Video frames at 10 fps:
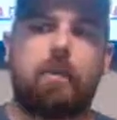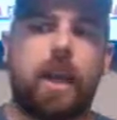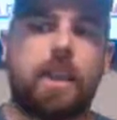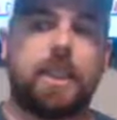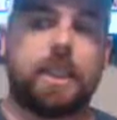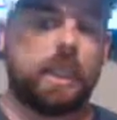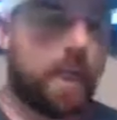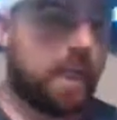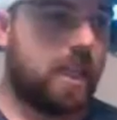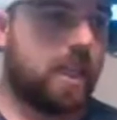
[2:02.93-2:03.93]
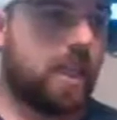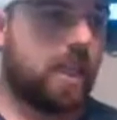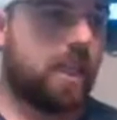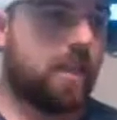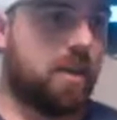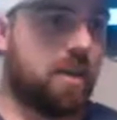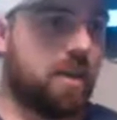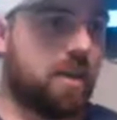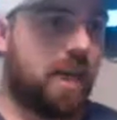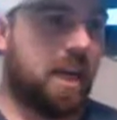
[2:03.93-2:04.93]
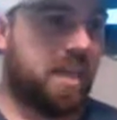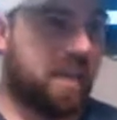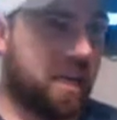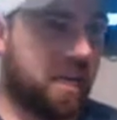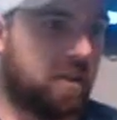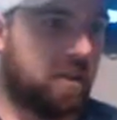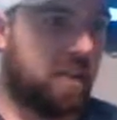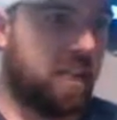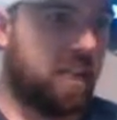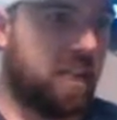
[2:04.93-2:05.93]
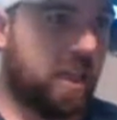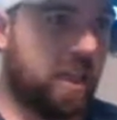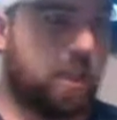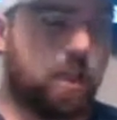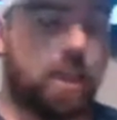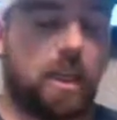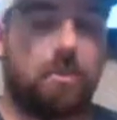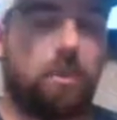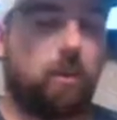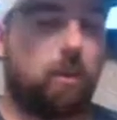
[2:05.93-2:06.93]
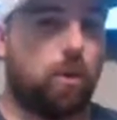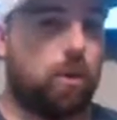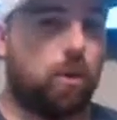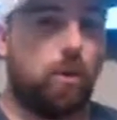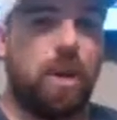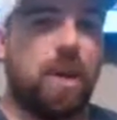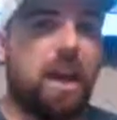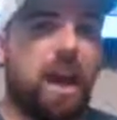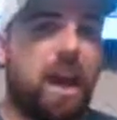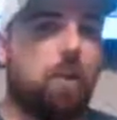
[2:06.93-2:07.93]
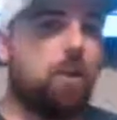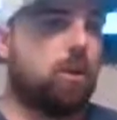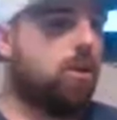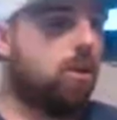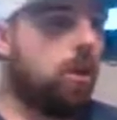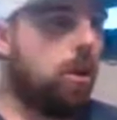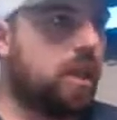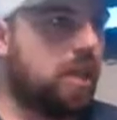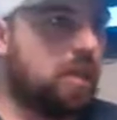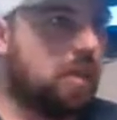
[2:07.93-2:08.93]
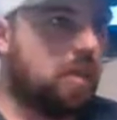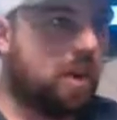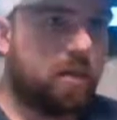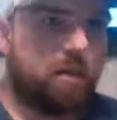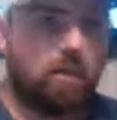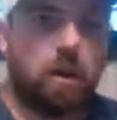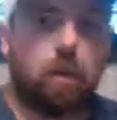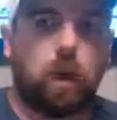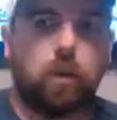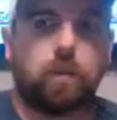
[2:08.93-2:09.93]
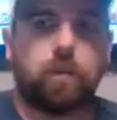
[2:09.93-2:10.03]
raced sedans and then started in leader sprint cars before you. What's your earliest memory of Speedway?